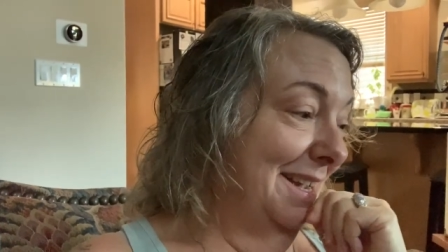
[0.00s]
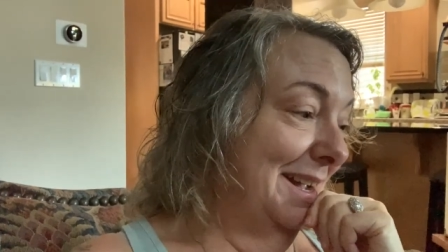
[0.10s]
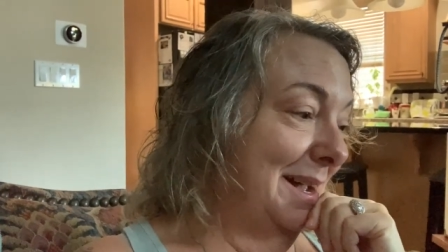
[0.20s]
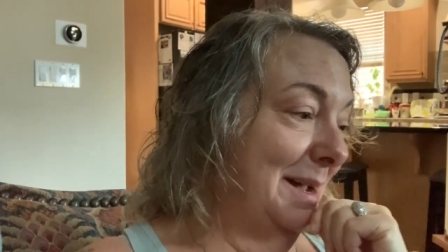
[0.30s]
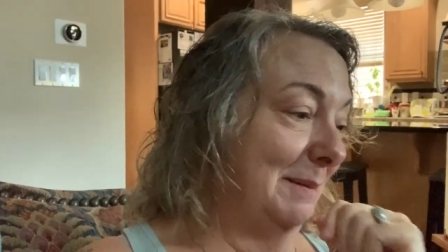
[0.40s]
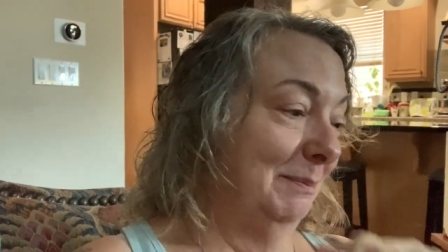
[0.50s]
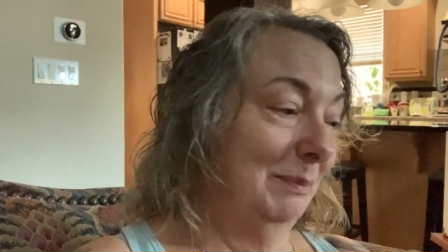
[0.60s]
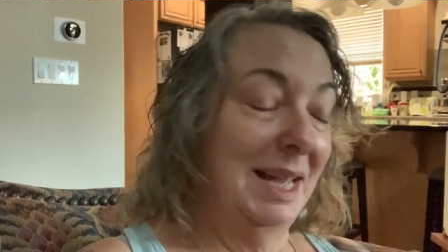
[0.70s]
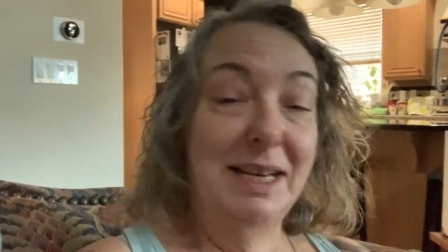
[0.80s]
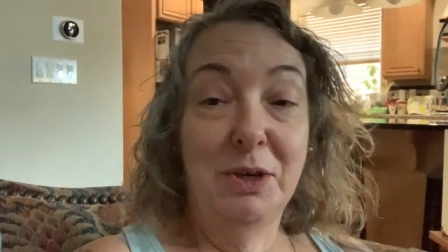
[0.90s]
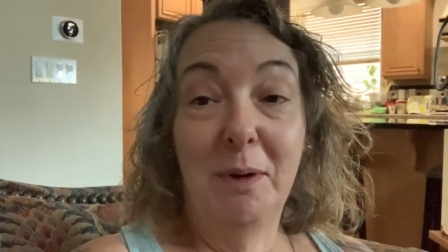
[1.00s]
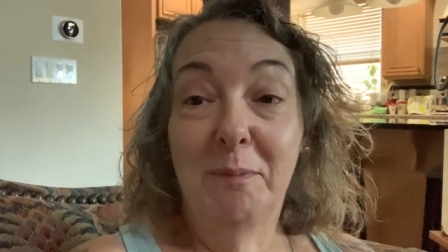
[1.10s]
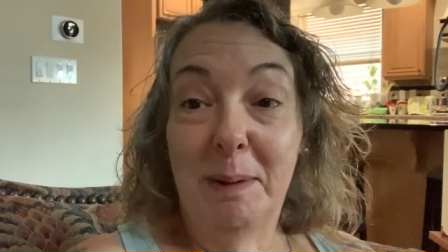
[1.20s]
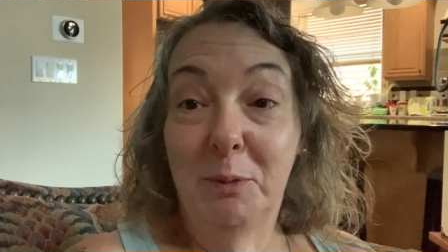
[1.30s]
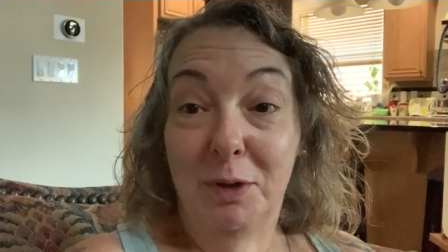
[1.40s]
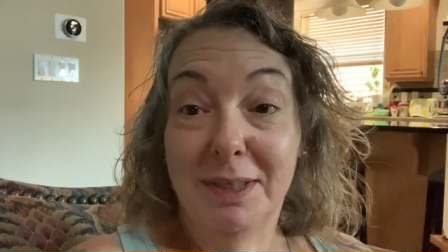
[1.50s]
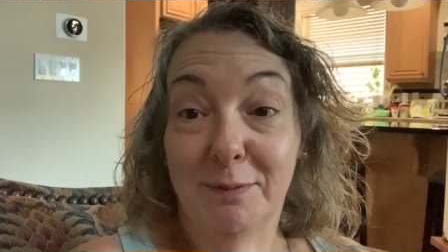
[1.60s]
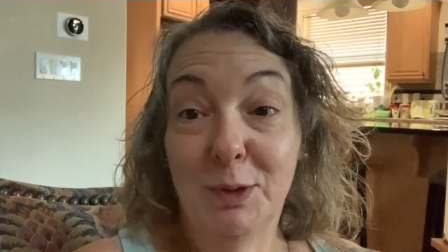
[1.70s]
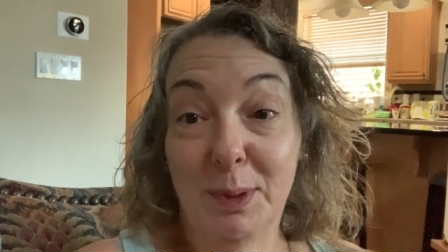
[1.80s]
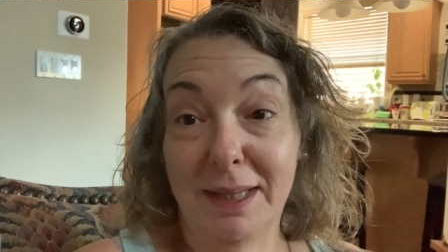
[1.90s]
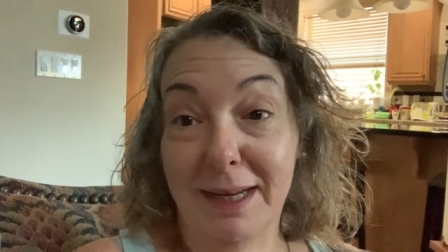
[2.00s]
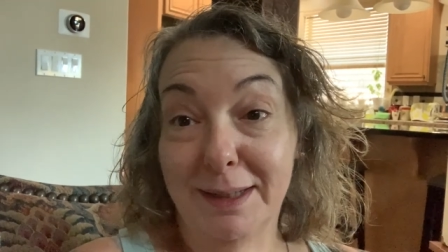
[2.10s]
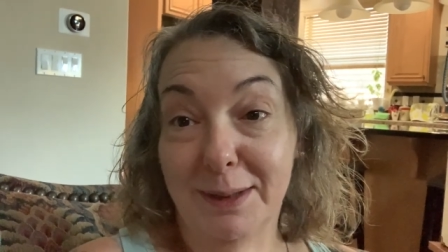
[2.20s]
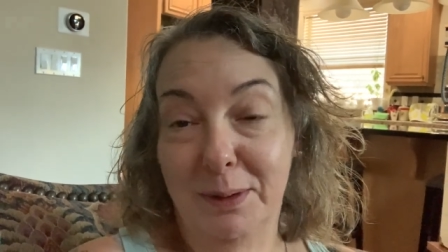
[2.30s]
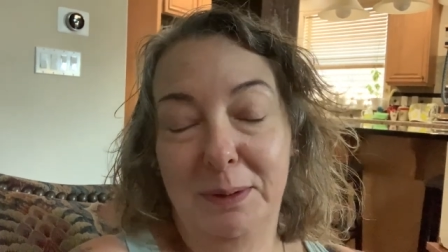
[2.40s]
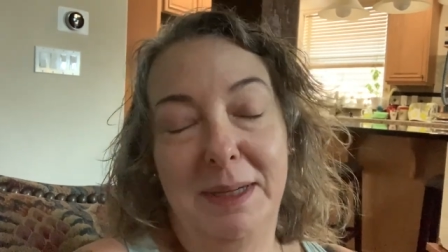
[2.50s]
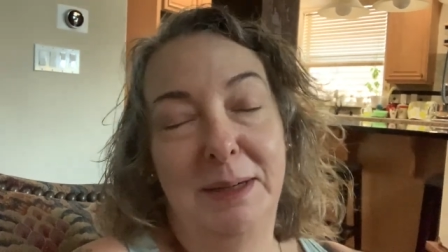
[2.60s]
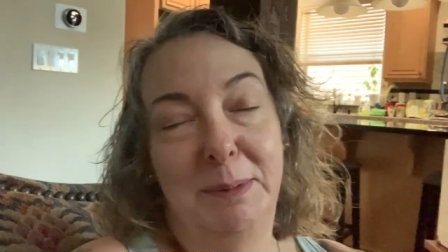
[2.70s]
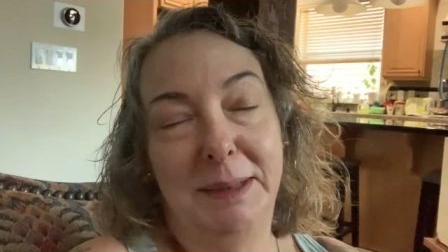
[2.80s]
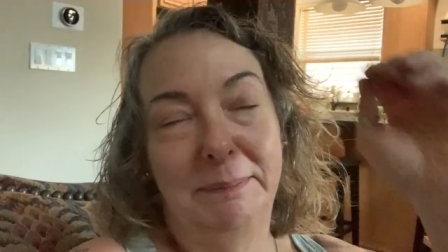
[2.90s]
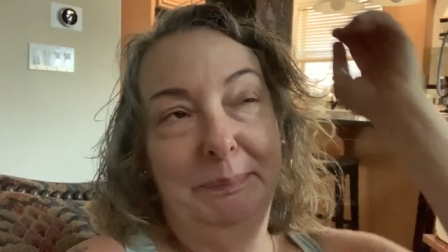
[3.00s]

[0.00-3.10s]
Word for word: um, I do have memories of doing that, so anyway.